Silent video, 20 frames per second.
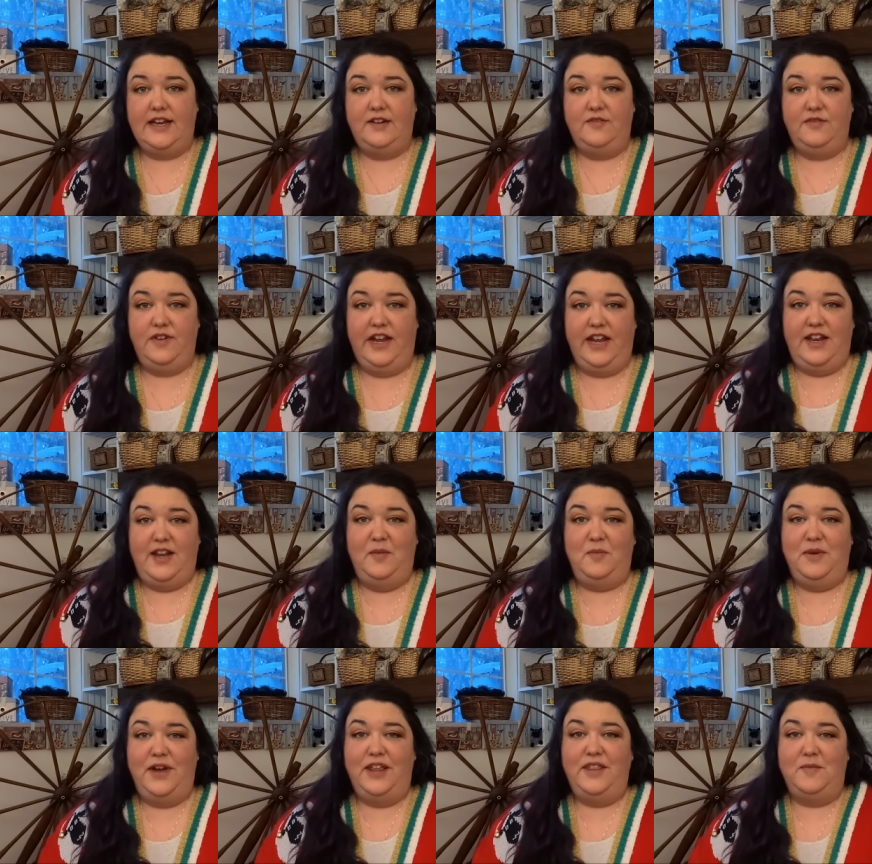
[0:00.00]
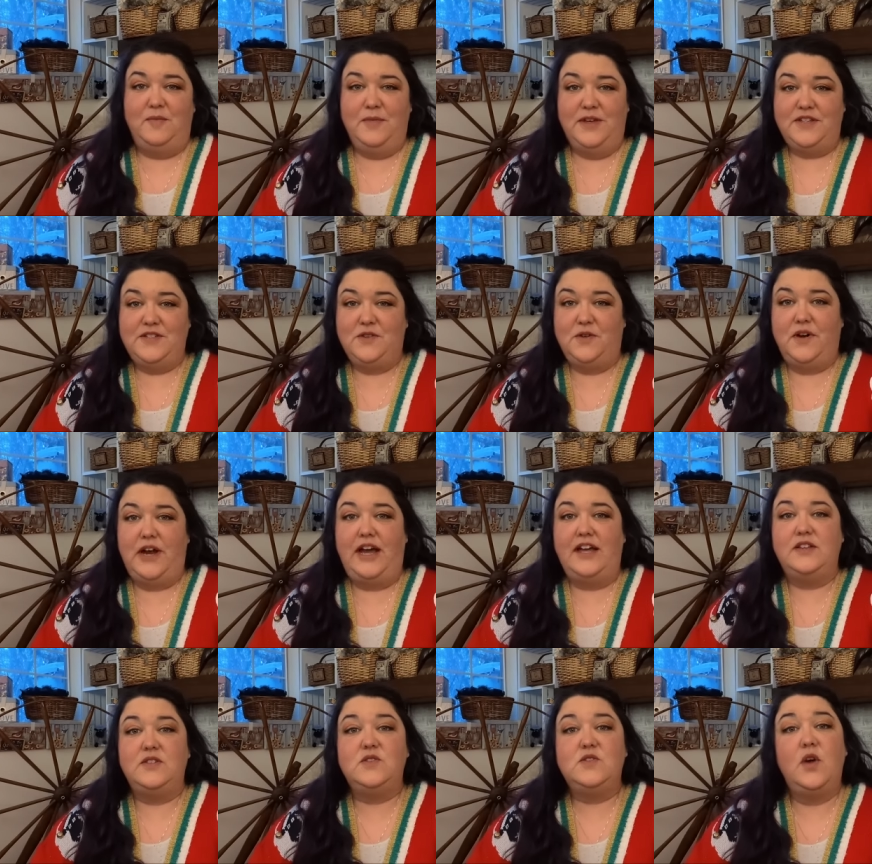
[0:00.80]
invaded by the
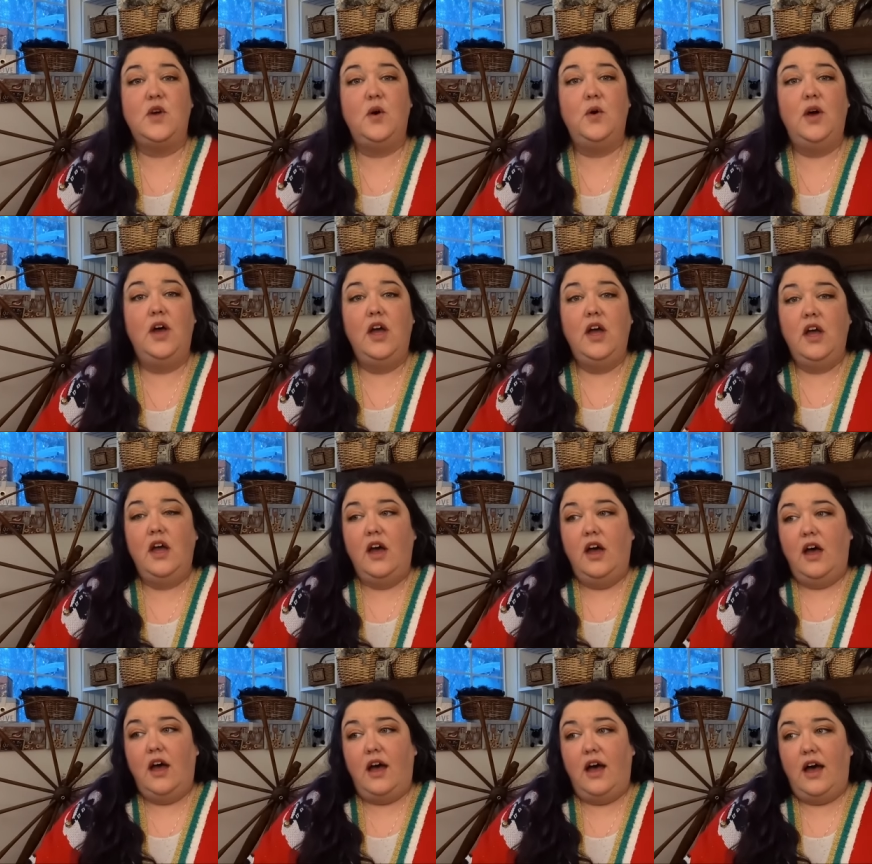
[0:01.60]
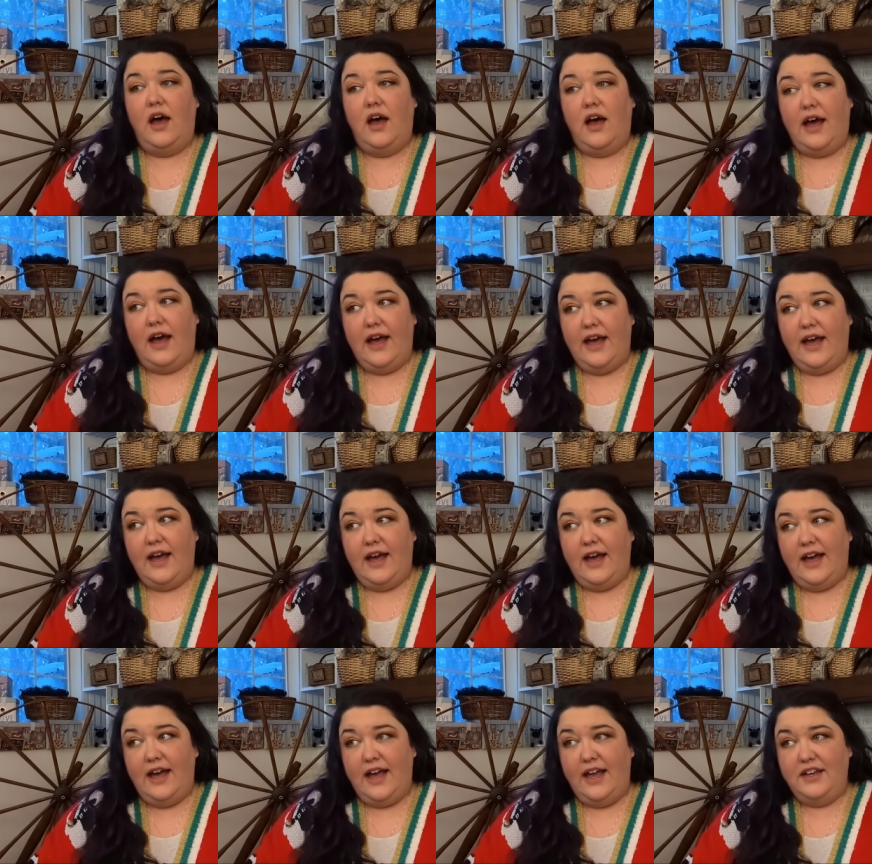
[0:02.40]
muskrat. So
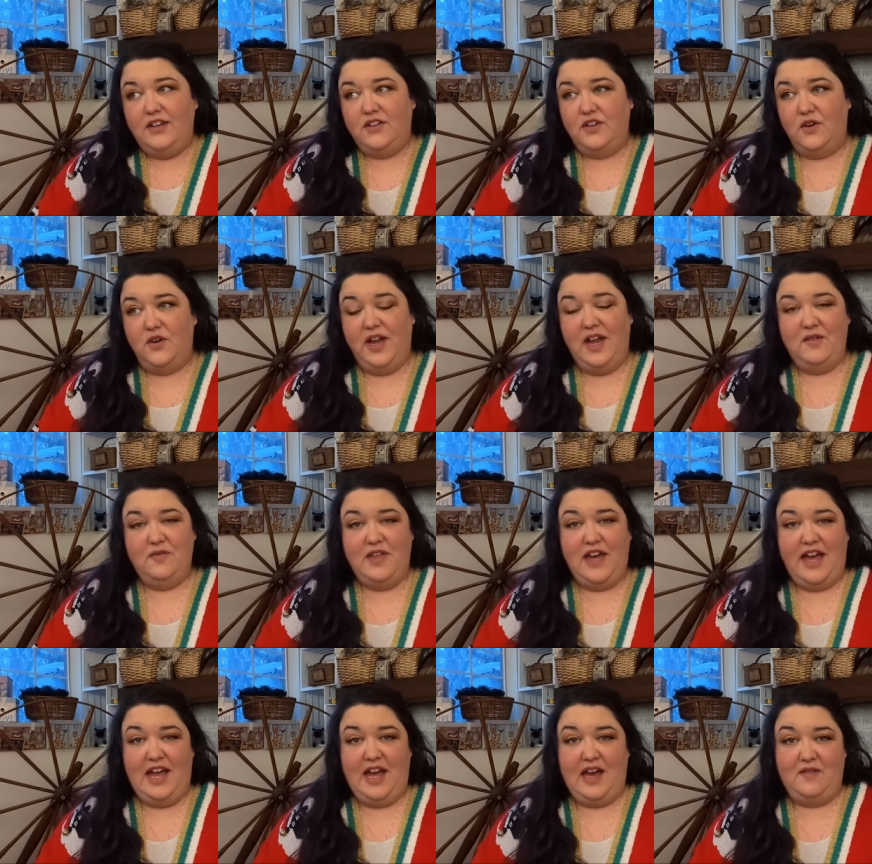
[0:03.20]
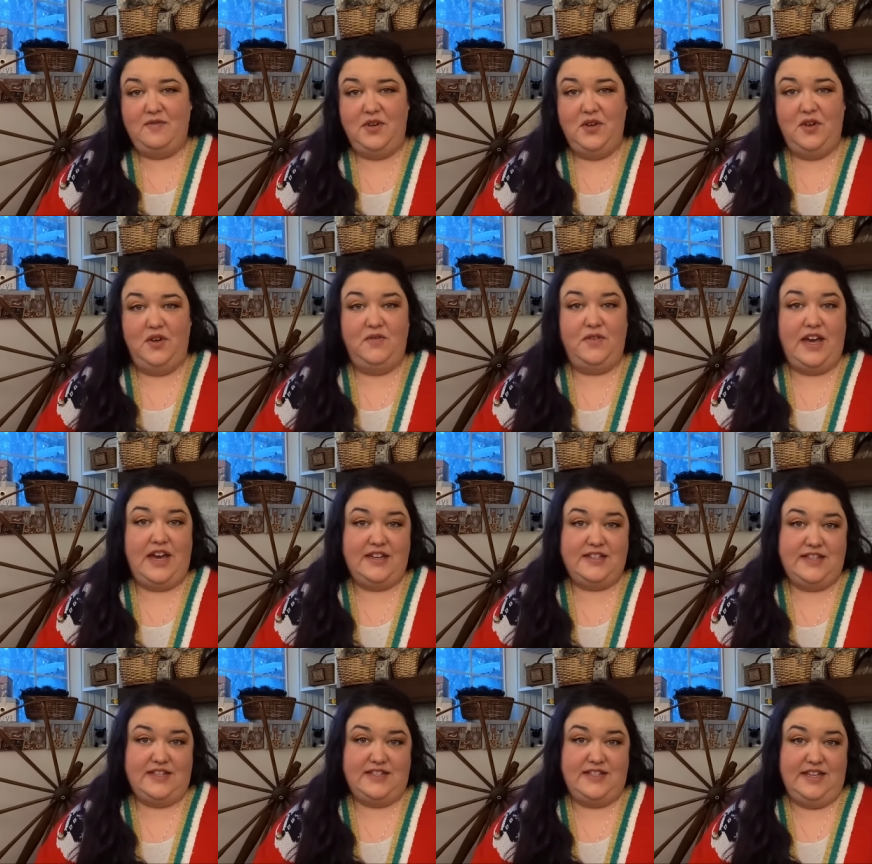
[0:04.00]
I don't have that avenue of
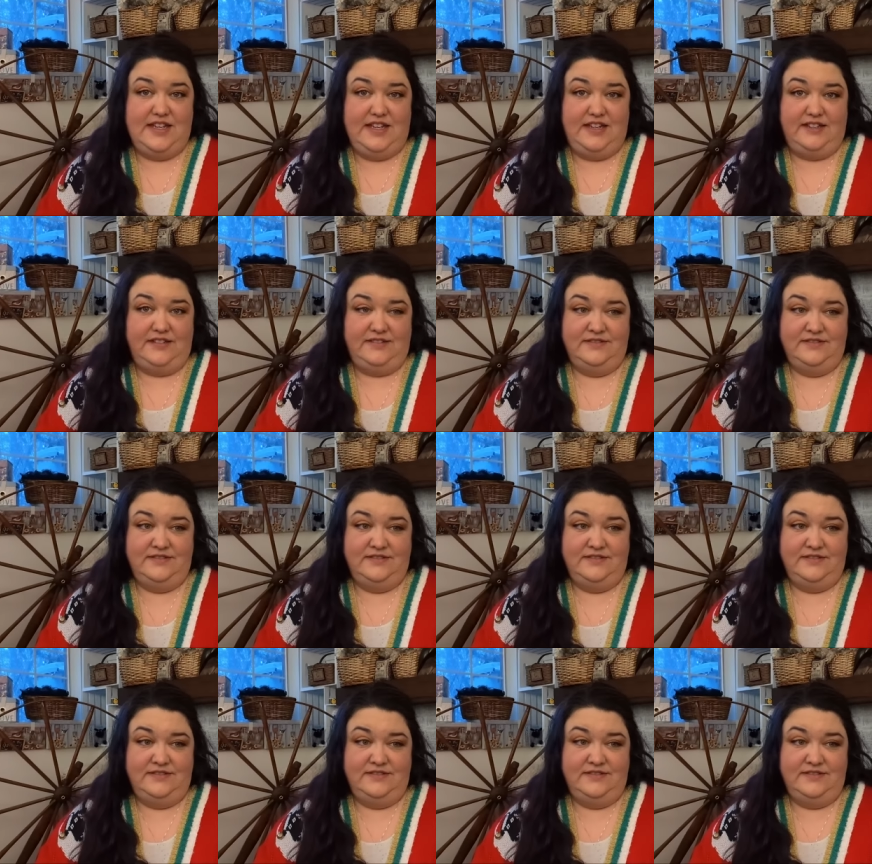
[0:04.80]
accessing